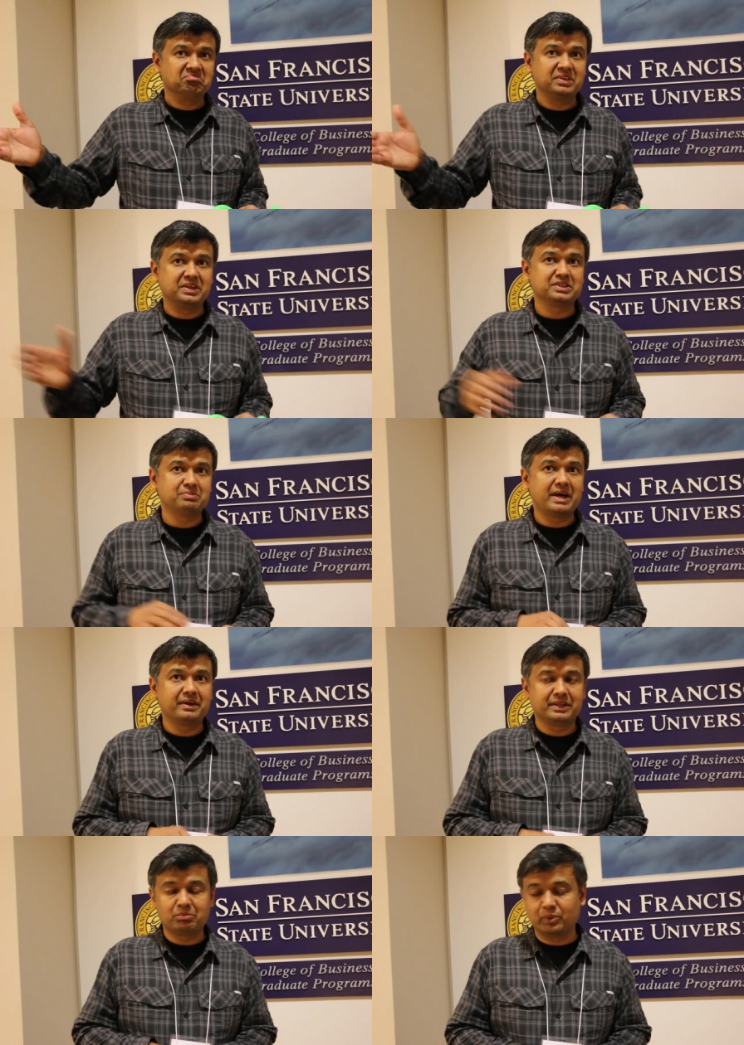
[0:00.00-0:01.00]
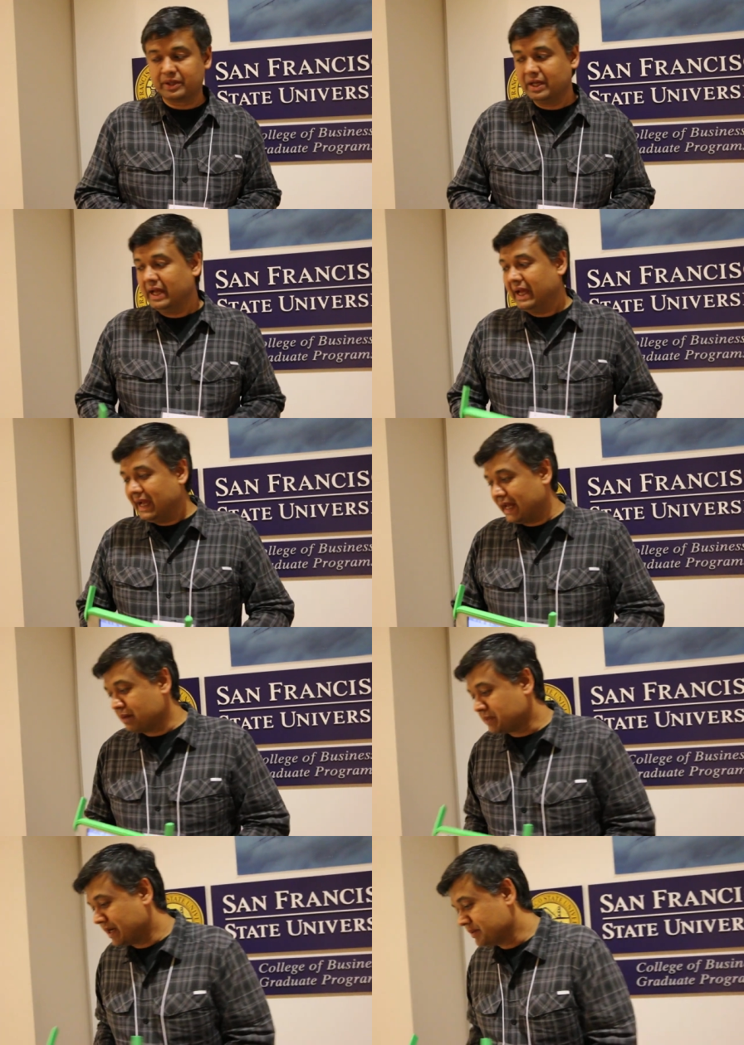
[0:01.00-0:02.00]
it doesn't matter at that point. And
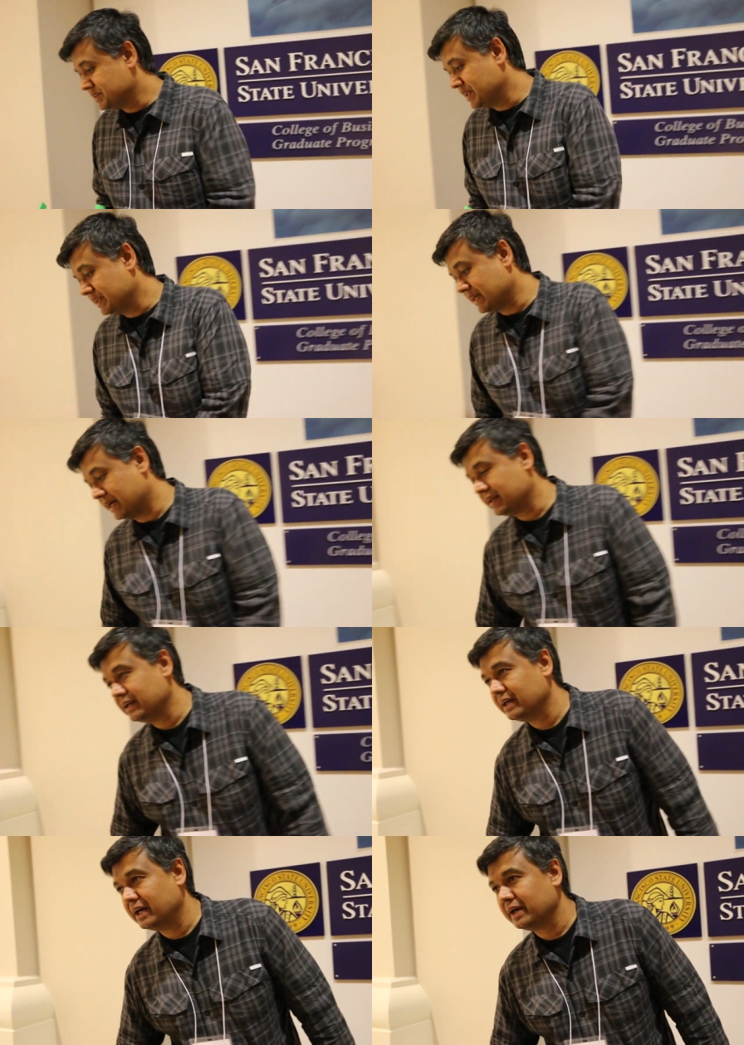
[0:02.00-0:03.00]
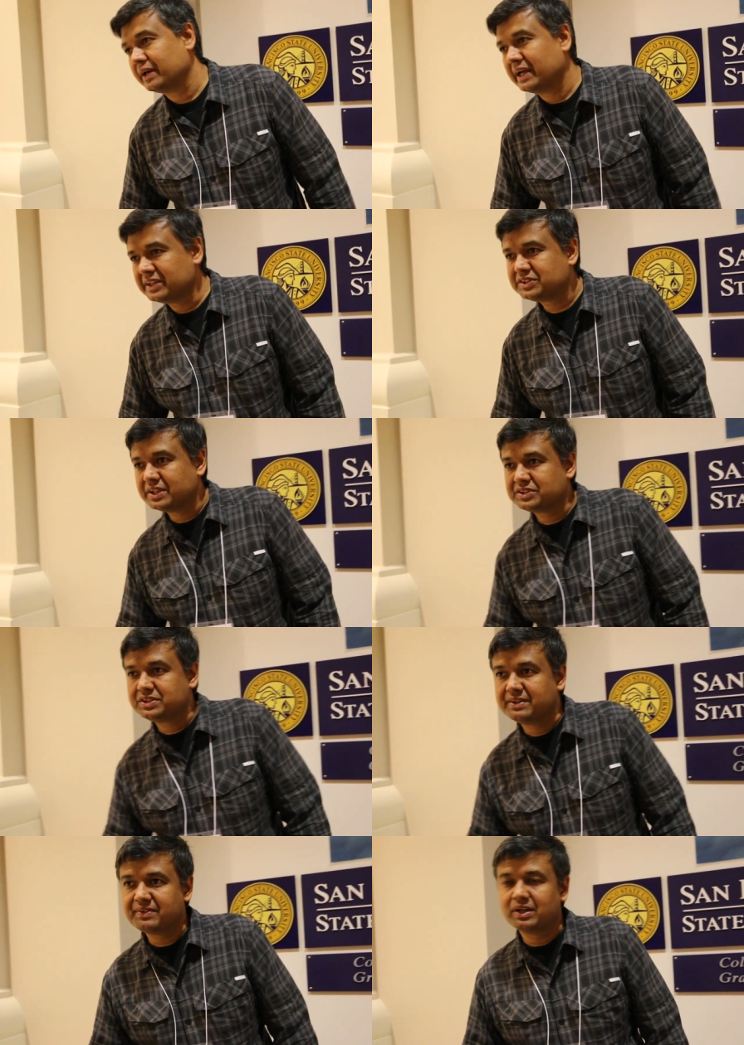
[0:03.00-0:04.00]
I'm kind of seeing that uh, it's, it's
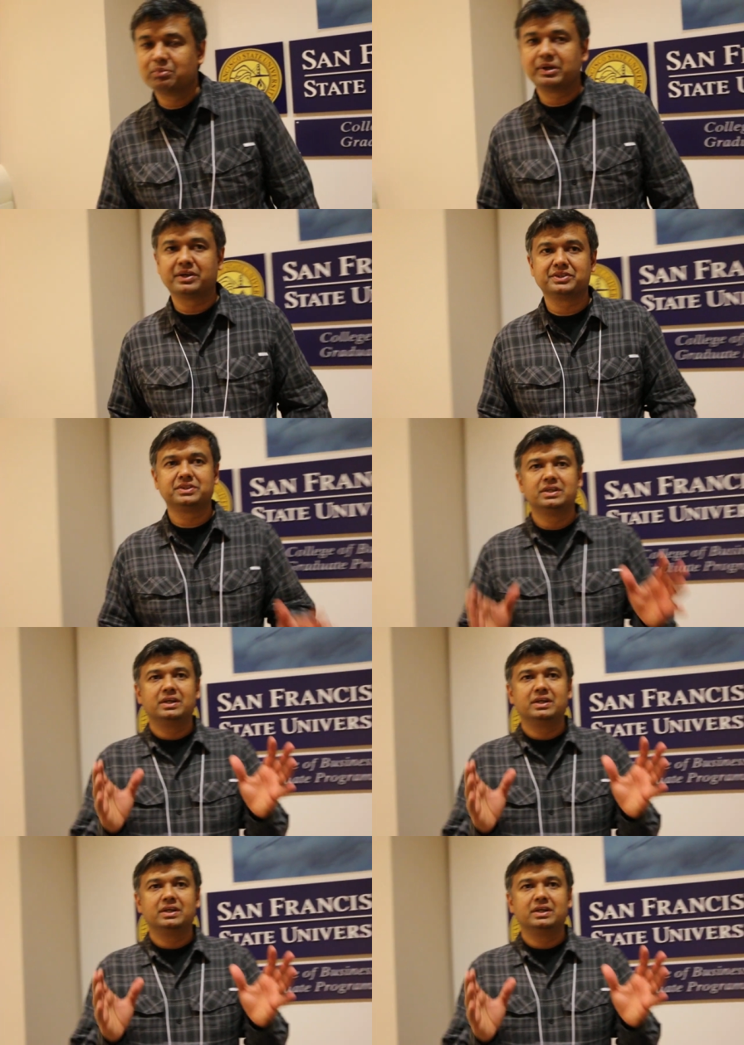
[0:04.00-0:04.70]
difficult, because